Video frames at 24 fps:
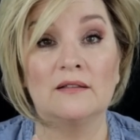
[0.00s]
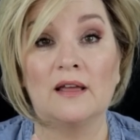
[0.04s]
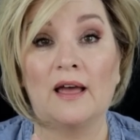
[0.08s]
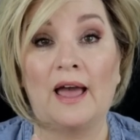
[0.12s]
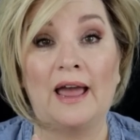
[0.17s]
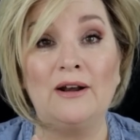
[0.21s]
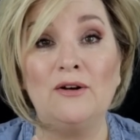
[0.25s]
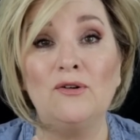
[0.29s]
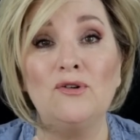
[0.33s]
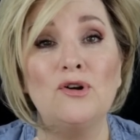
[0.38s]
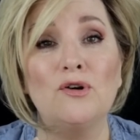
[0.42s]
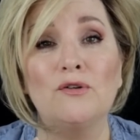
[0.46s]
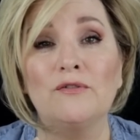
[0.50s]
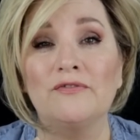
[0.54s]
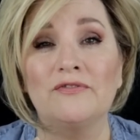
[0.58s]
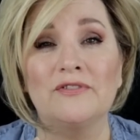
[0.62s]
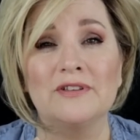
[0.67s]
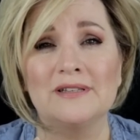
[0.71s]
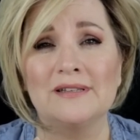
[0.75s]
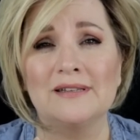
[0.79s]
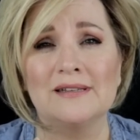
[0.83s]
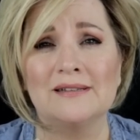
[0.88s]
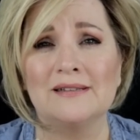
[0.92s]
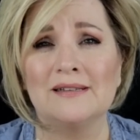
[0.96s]
I don't know if
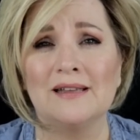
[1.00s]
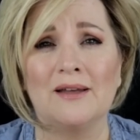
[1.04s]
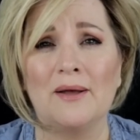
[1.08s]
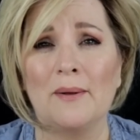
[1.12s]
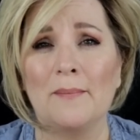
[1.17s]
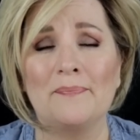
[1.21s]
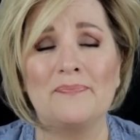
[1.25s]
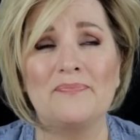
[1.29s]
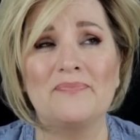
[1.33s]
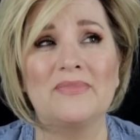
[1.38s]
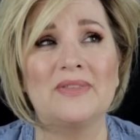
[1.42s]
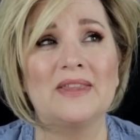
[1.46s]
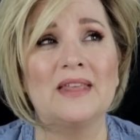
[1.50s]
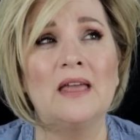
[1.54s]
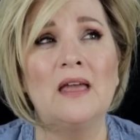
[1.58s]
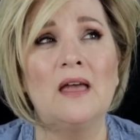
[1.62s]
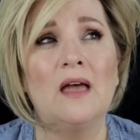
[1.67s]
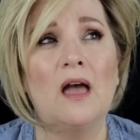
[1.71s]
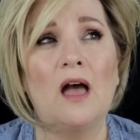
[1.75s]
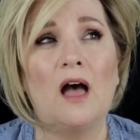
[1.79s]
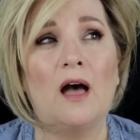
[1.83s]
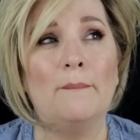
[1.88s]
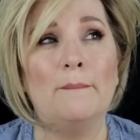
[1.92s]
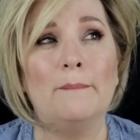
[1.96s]
this is um,
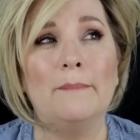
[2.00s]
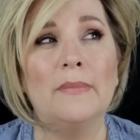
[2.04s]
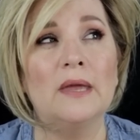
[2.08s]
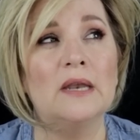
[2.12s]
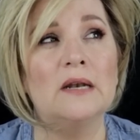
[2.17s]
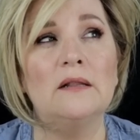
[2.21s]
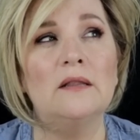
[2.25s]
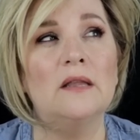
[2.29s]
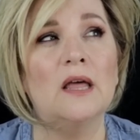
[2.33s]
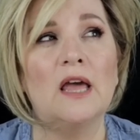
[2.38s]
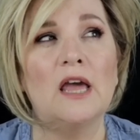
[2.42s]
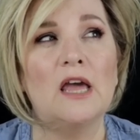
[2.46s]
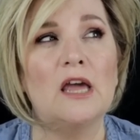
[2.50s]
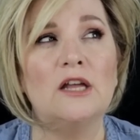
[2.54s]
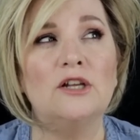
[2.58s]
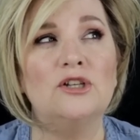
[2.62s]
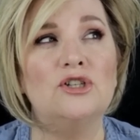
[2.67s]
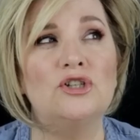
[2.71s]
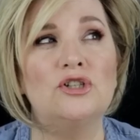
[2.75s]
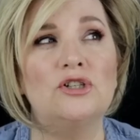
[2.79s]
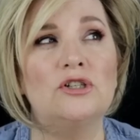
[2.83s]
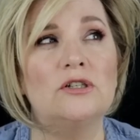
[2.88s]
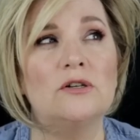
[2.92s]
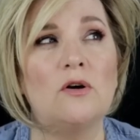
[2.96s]
a middle
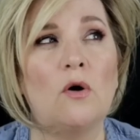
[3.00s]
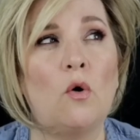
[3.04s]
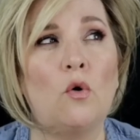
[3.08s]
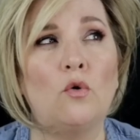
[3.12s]
aged,